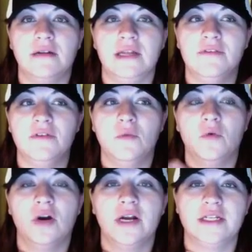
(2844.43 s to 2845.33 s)
even
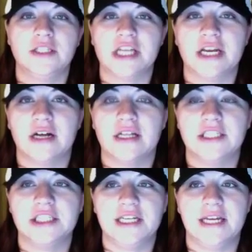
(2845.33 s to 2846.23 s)
more into
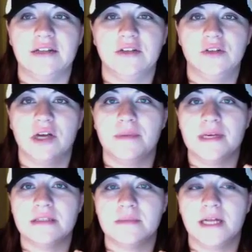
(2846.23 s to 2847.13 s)
Shakeology and you look up
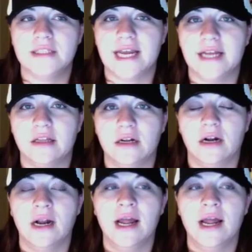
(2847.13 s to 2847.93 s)
Isabel Deichler,